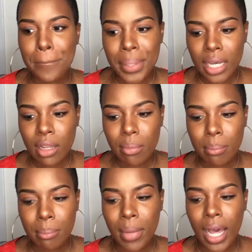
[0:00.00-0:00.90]
But
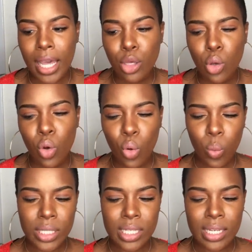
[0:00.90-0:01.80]
my goal
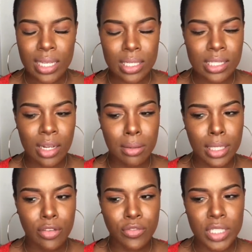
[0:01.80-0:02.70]
wasn't
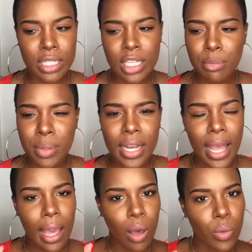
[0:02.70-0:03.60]
necessarily to keep it
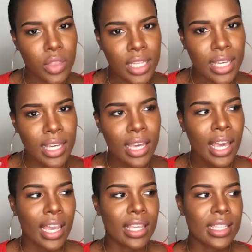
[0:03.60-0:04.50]
healthy
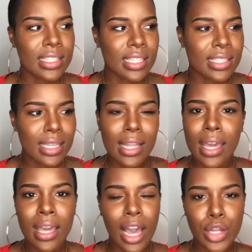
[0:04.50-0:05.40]
in the sense that
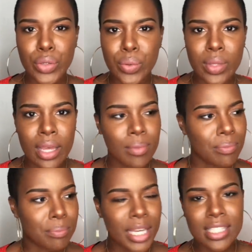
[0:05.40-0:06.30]
like I knew that
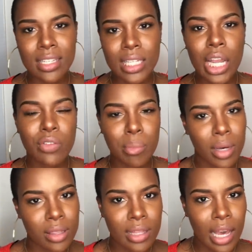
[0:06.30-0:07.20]
basically every
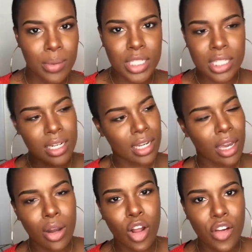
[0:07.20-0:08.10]
month I was just gonna
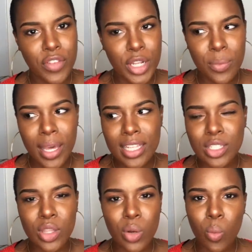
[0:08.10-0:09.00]
cut it off anyway
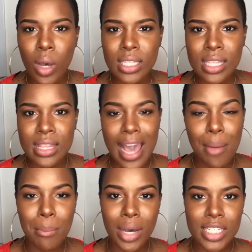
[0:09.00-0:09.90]
so there wasn't
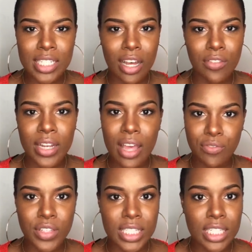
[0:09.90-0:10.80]
that much of an
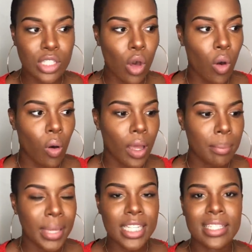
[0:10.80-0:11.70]
emphasis
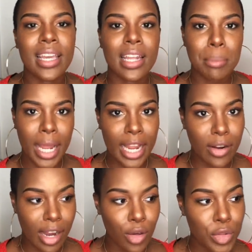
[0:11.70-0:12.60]
on maintaining my
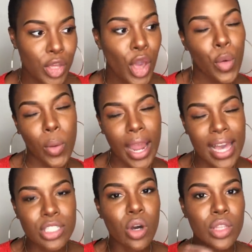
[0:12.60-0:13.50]
hair health
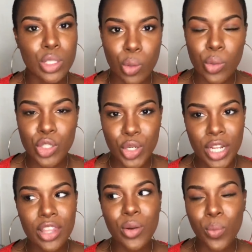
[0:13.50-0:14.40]
whereas on this growth
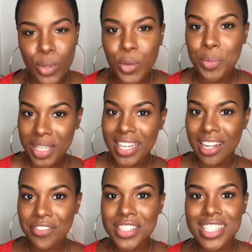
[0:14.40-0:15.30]
journey there will be an
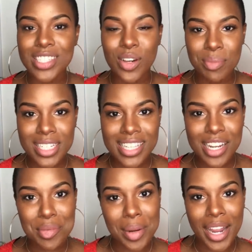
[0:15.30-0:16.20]
emphasis on
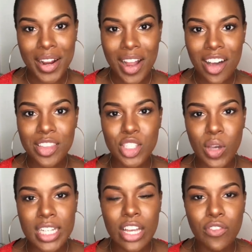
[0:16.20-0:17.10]
maintaining my hair health
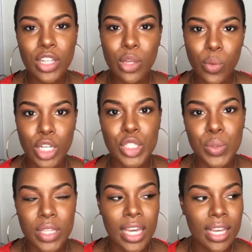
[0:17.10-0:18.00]
so I definitely want to
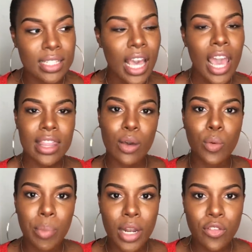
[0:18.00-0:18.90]
do things that
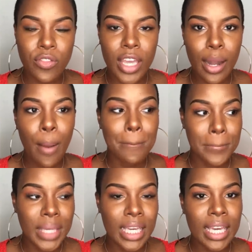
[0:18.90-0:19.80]
will benefit
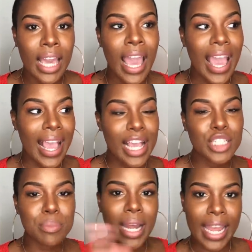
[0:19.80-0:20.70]
me
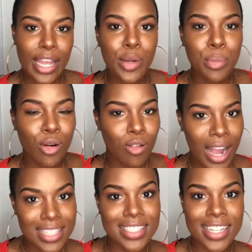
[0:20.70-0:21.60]
and my hair
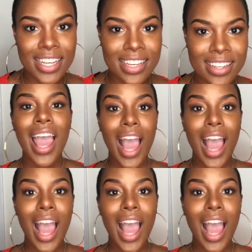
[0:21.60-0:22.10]
porosity.